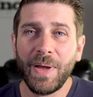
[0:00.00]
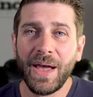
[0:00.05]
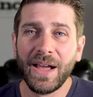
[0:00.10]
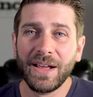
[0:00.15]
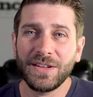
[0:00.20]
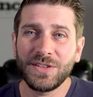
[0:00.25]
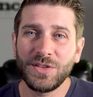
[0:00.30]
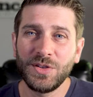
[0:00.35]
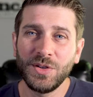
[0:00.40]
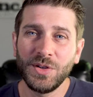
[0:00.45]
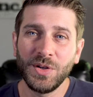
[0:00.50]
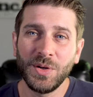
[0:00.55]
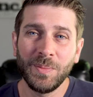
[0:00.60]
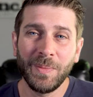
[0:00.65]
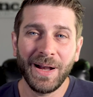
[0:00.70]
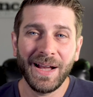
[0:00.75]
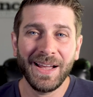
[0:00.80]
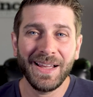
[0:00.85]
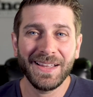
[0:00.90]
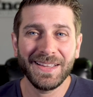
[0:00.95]
back to
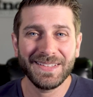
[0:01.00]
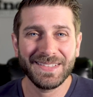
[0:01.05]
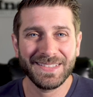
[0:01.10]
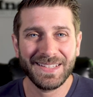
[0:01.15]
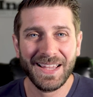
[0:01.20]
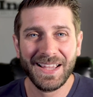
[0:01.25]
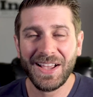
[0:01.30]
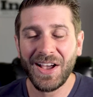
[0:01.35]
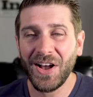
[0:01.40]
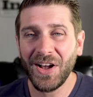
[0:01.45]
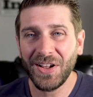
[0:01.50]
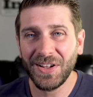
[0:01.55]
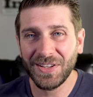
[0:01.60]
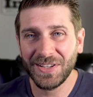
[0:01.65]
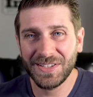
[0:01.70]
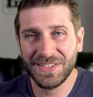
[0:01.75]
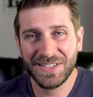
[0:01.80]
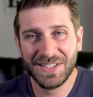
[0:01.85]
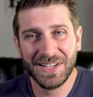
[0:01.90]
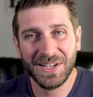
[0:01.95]
my
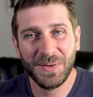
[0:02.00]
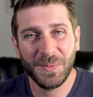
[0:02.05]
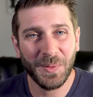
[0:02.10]
Psychology